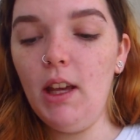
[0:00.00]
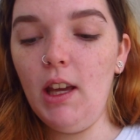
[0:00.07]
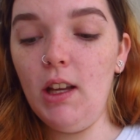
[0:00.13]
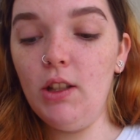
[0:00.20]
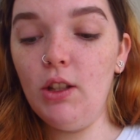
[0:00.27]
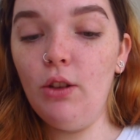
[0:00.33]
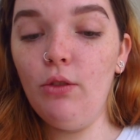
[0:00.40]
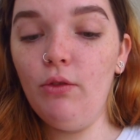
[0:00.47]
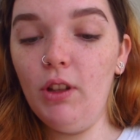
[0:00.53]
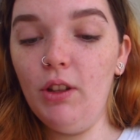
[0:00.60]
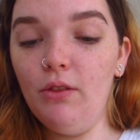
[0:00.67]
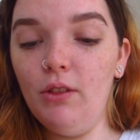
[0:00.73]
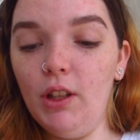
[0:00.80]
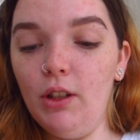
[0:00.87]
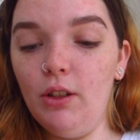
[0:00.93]
It's a
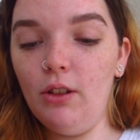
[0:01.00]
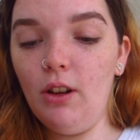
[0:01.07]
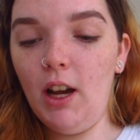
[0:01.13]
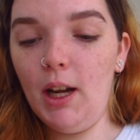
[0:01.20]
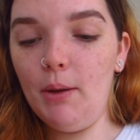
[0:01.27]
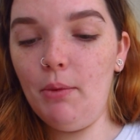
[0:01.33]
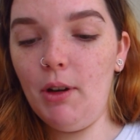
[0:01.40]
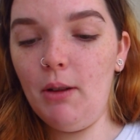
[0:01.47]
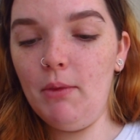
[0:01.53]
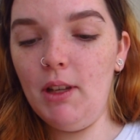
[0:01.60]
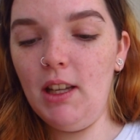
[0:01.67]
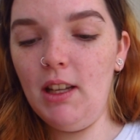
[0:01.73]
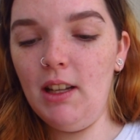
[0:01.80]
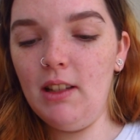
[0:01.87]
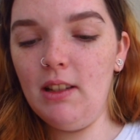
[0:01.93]
really good eye primer.
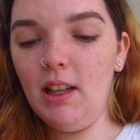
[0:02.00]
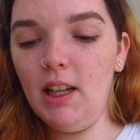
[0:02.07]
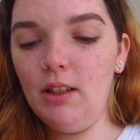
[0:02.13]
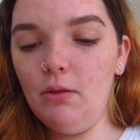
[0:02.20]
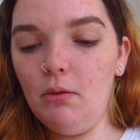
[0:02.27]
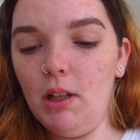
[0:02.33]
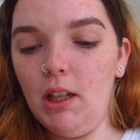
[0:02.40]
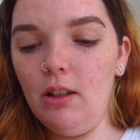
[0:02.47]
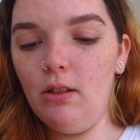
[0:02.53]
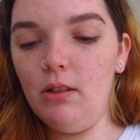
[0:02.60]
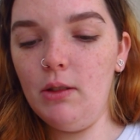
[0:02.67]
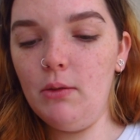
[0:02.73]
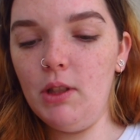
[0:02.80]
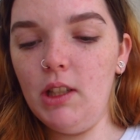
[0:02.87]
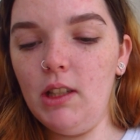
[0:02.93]
It is like
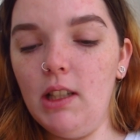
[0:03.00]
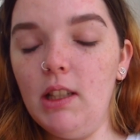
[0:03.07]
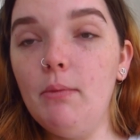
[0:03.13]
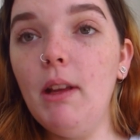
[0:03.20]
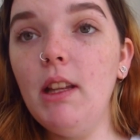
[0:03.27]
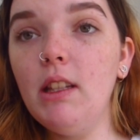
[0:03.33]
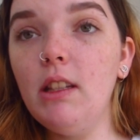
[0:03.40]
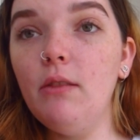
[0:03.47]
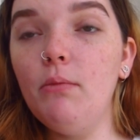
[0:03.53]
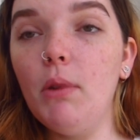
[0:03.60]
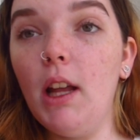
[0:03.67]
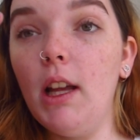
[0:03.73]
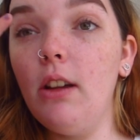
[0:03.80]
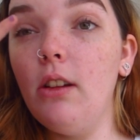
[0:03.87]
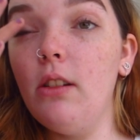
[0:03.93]
$20, which is expensive, but
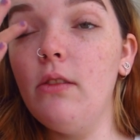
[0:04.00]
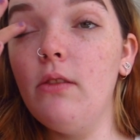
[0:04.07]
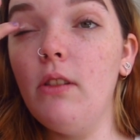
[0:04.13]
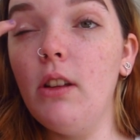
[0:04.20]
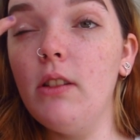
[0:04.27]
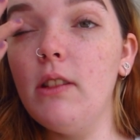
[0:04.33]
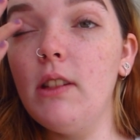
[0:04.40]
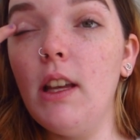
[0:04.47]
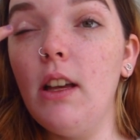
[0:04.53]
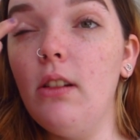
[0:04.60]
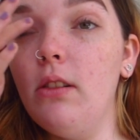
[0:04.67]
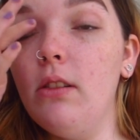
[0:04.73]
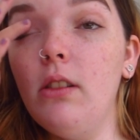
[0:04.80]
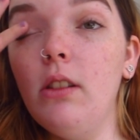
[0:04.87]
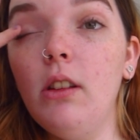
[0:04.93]
I got it on
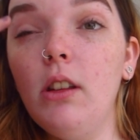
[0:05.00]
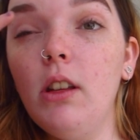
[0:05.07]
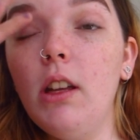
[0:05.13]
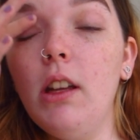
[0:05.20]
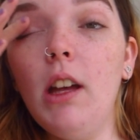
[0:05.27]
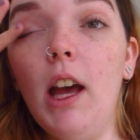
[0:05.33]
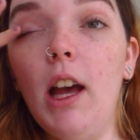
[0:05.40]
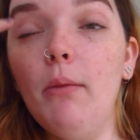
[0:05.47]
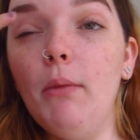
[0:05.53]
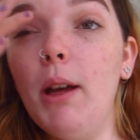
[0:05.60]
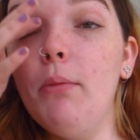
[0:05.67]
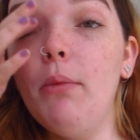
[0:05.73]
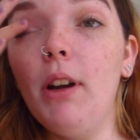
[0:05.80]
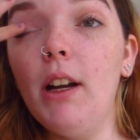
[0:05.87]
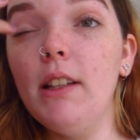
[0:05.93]
sale
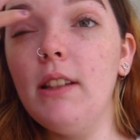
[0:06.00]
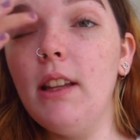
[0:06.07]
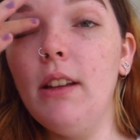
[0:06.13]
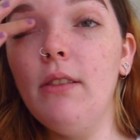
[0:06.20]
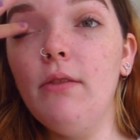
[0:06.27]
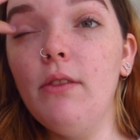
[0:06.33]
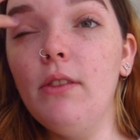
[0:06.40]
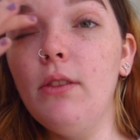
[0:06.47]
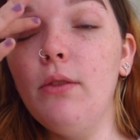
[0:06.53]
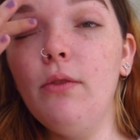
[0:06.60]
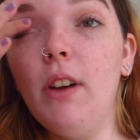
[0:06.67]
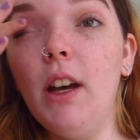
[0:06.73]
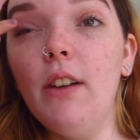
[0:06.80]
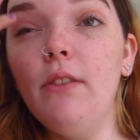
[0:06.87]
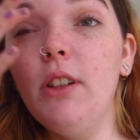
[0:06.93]
at Priceline for
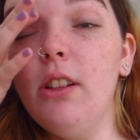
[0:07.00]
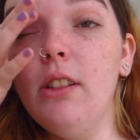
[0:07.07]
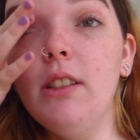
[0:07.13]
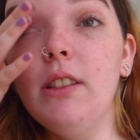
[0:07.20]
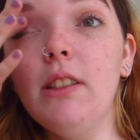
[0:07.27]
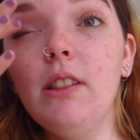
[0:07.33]
$5.